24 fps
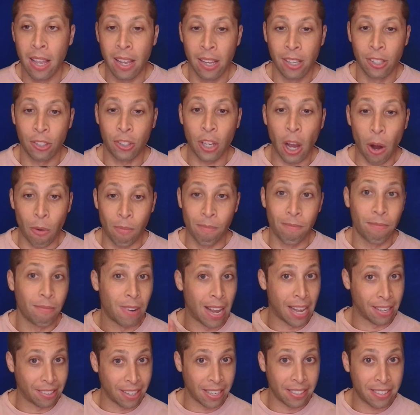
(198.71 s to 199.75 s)
So,
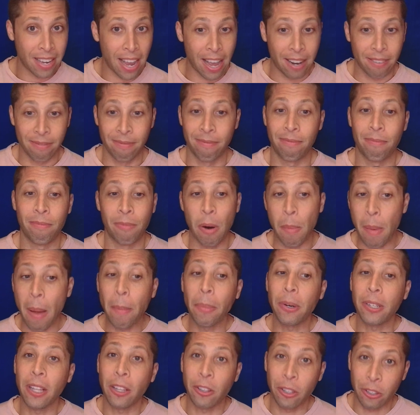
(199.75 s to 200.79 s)
as I said, remember
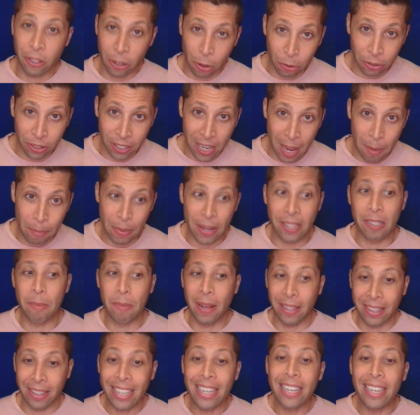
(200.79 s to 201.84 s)
that this whole step is
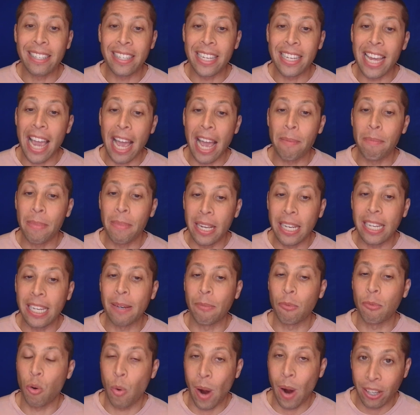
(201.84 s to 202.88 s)
about the easy and medium
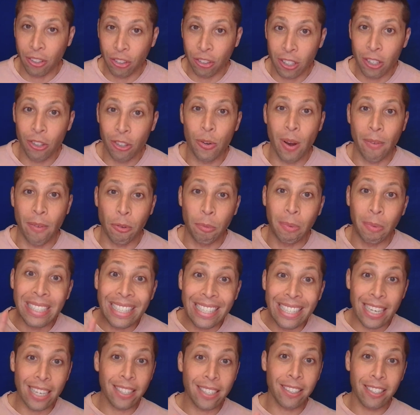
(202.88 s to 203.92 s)
questions. You have to
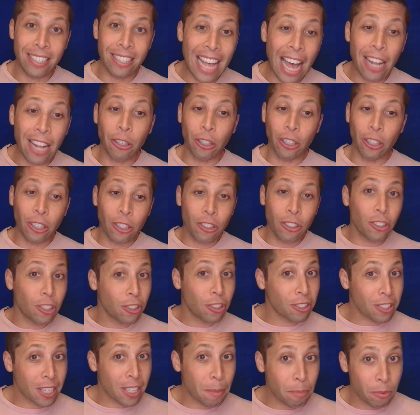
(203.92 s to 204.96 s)
resist that urge to
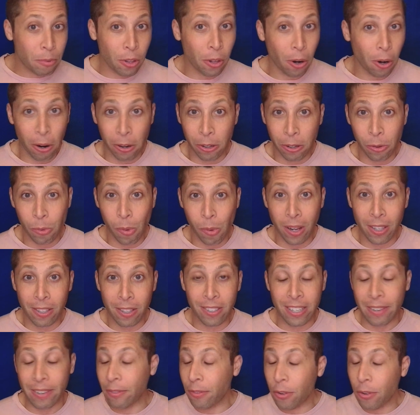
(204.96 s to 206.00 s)
skip to the harder ones.
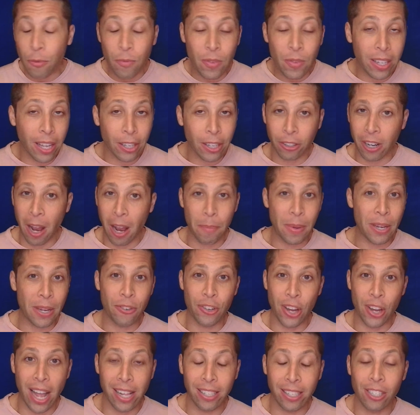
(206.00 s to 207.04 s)
Even if you feel like you're not being
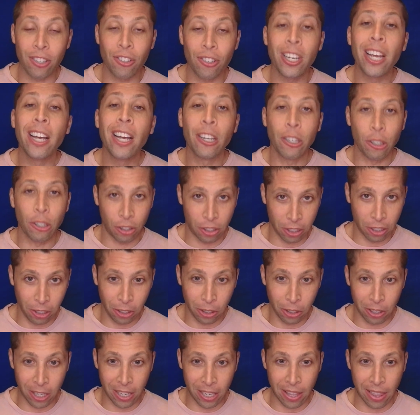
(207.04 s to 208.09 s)
challenged, you're still
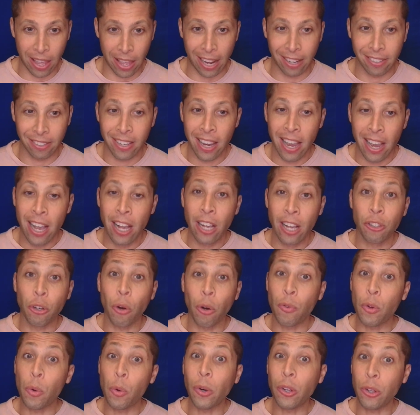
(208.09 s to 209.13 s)
learning things. So if
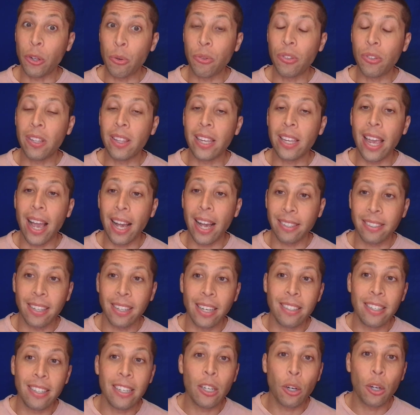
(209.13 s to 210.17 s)
you are using the S A
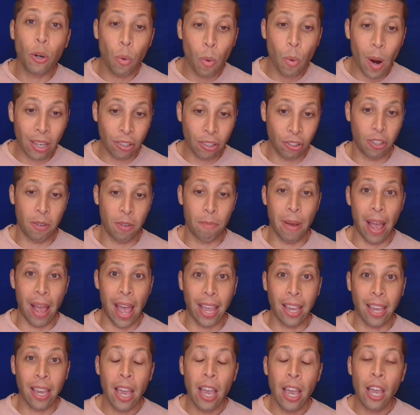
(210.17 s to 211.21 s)
T question
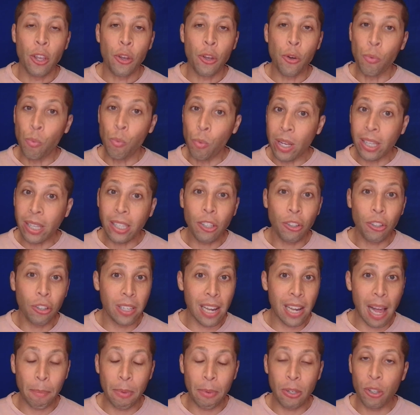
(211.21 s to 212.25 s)
bank, you really should
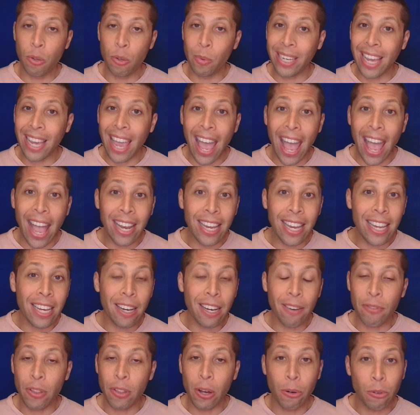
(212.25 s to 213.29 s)
not be doing any
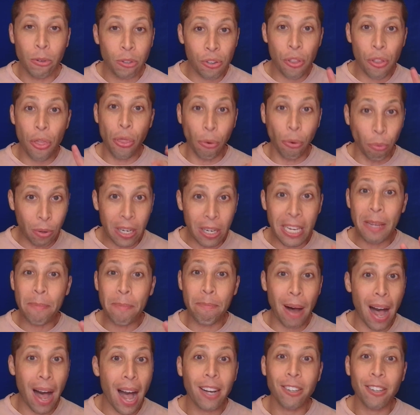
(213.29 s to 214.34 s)
of those three
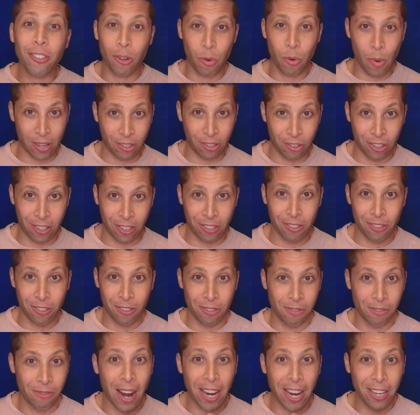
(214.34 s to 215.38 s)
box questions,
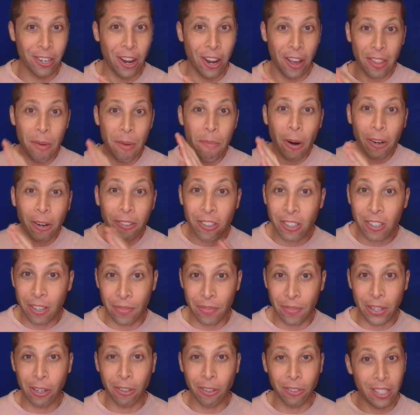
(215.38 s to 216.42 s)
right? You know how they mark the
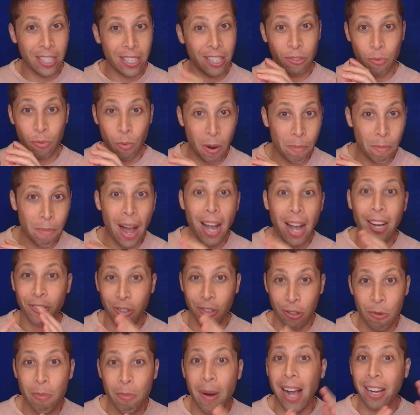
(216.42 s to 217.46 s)
difficulty as one box,
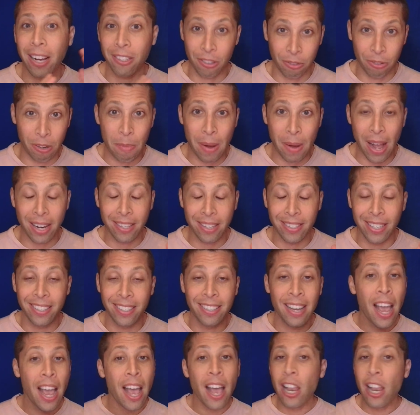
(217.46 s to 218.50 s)
two box, three boxes?
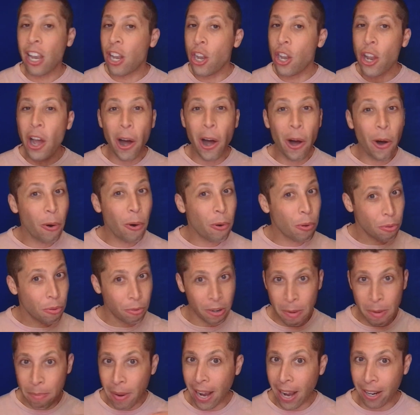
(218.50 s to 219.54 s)
No
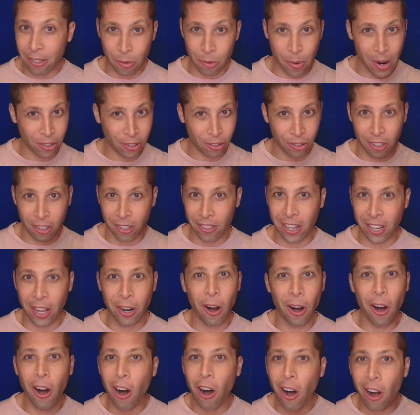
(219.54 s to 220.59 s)
three box questions at
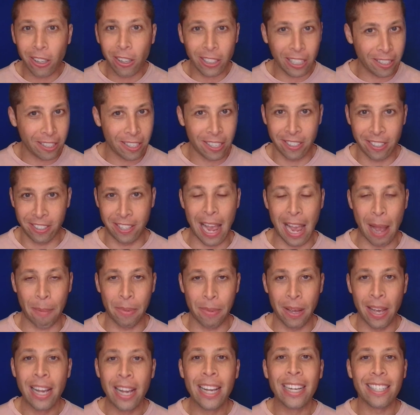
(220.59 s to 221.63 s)
all in this step.
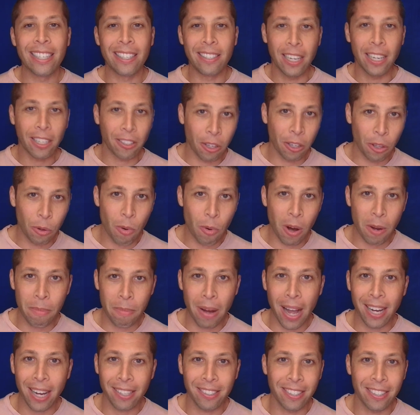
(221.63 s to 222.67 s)
Stick to the one
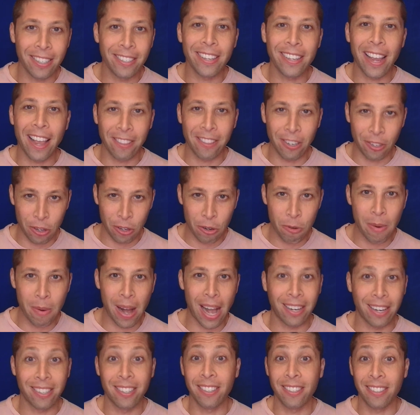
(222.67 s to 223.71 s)
boxes and the two
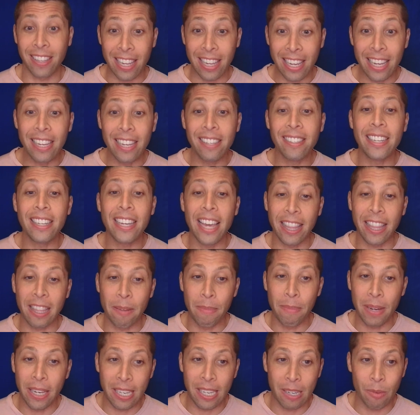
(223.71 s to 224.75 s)
boxes, the easy and the
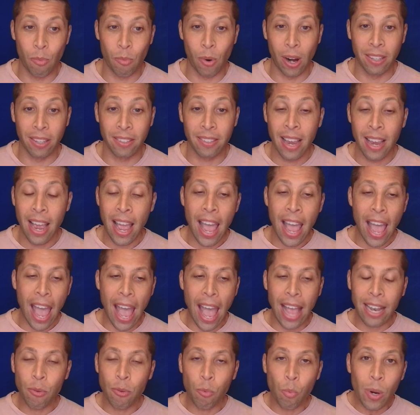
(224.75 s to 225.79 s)
medium ones.
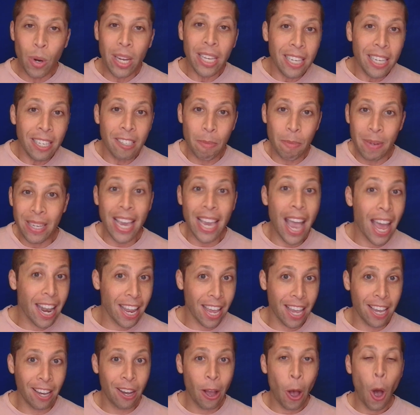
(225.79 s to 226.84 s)
And we need to be
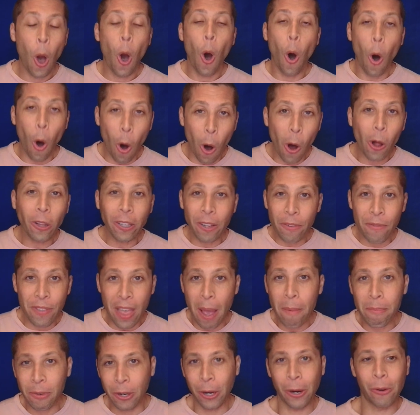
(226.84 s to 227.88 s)
getting all of
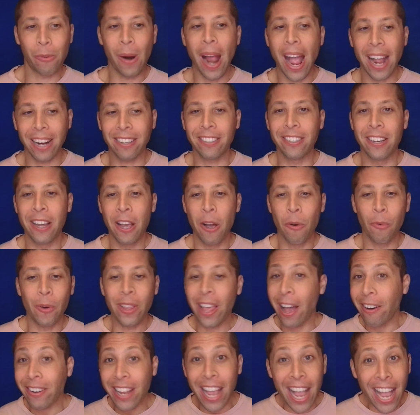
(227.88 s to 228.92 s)
them correct
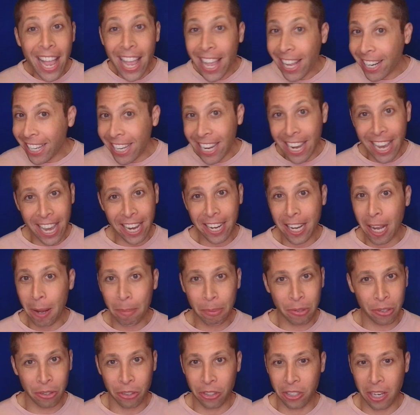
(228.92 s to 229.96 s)
without any
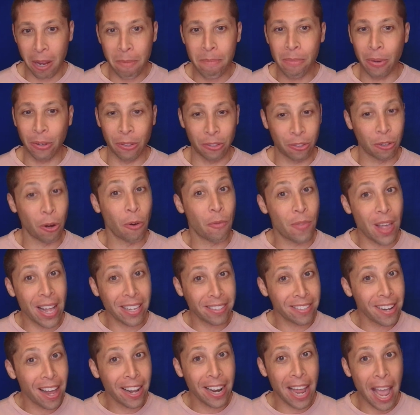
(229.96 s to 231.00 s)
hiccups or stumbles. So if that's
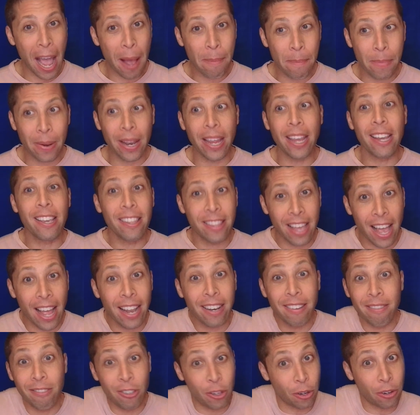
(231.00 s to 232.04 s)
not happening,
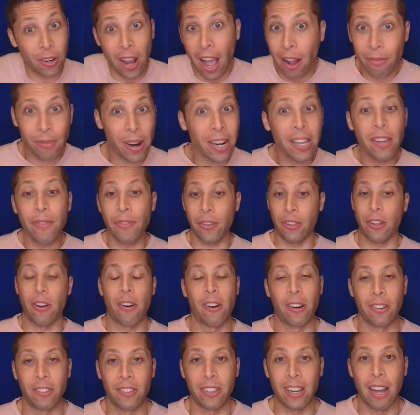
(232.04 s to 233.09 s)
then you're not ready for the
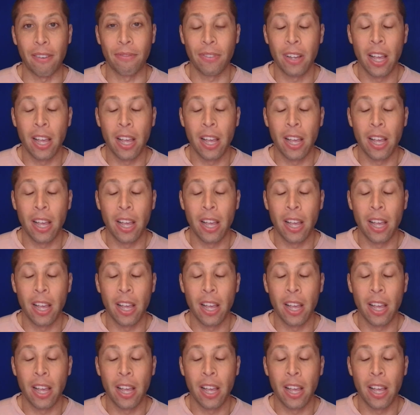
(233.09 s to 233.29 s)
hard stuff.